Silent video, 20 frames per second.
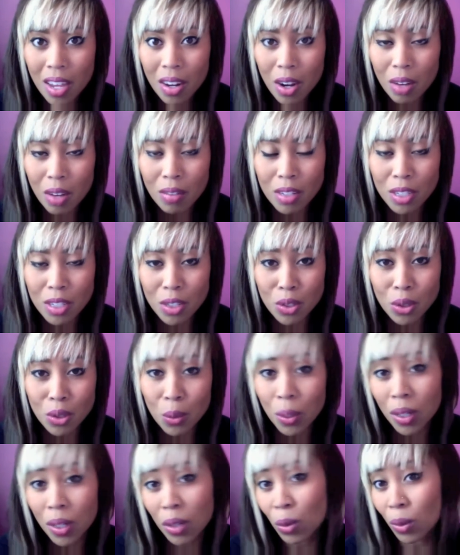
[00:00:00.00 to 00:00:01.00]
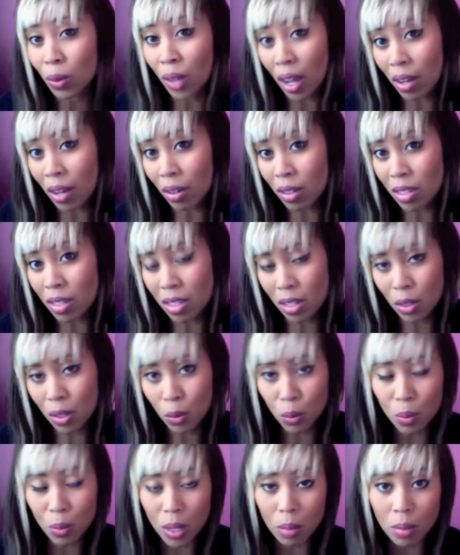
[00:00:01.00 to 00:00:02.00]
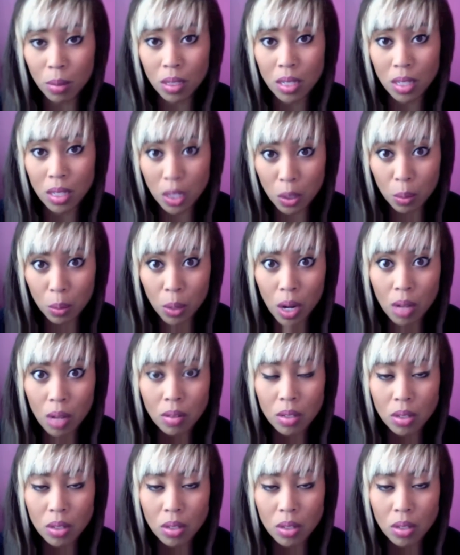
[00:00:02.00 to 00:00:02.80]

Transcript: obviously you don't want to go lighter because then you won't be able to see your brows.